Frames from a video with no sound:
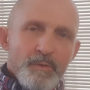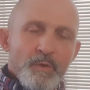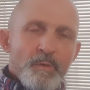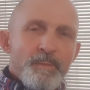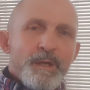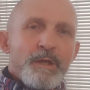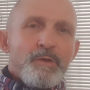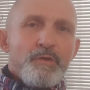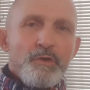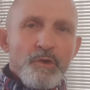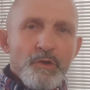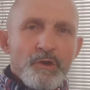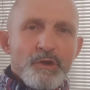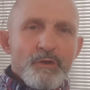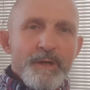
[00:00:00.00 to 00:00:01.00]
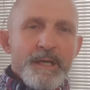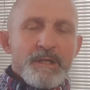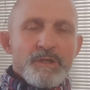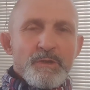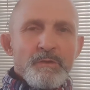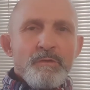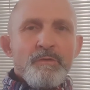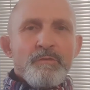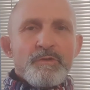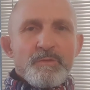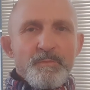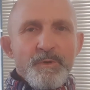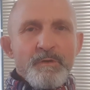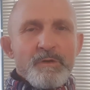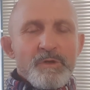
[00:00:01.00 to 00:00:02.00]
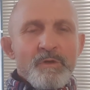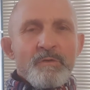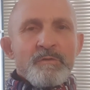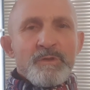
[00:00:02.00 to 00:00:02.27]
You will be a new creation, a new spirit,